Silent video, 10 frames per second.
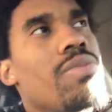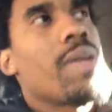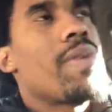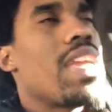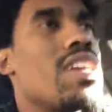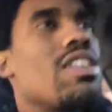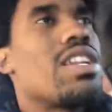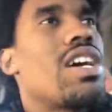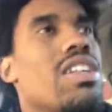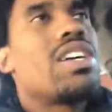maybe 800
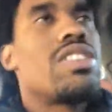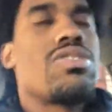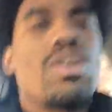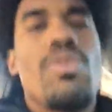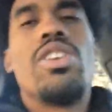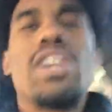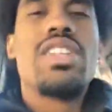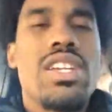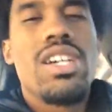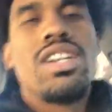down there. So I walk
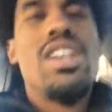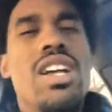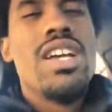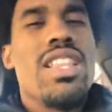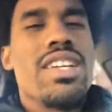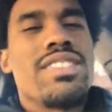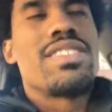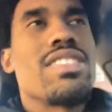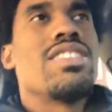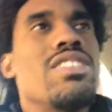down there, like
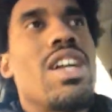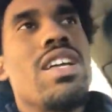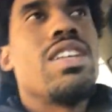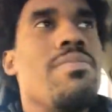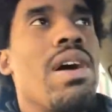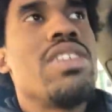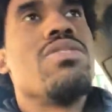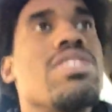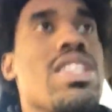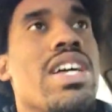600. And mind
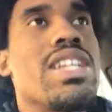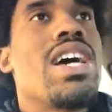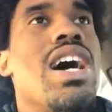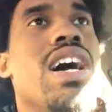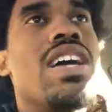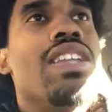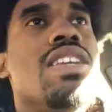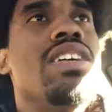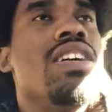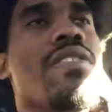you, it's like 9,
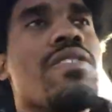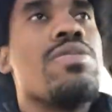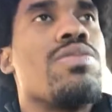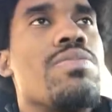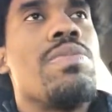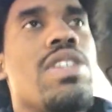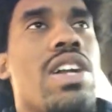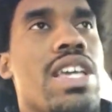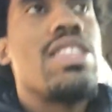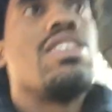I'm supposed to meet
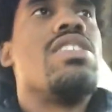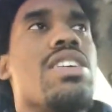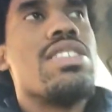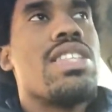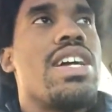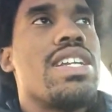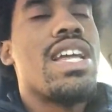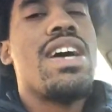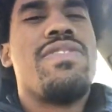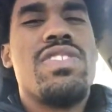at 8:30. It's like
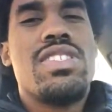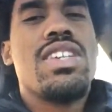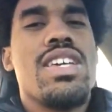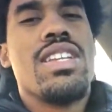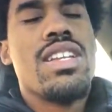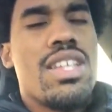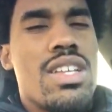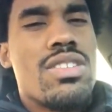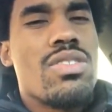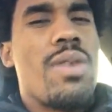9:15.
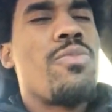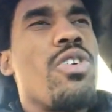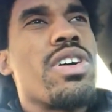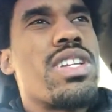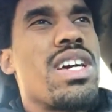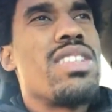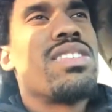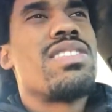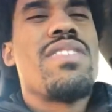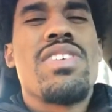So I'm walking down the
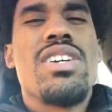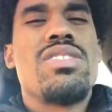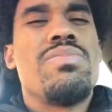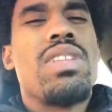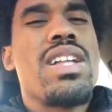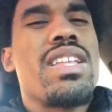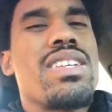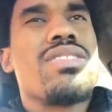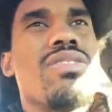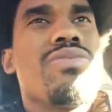700 block, like, it's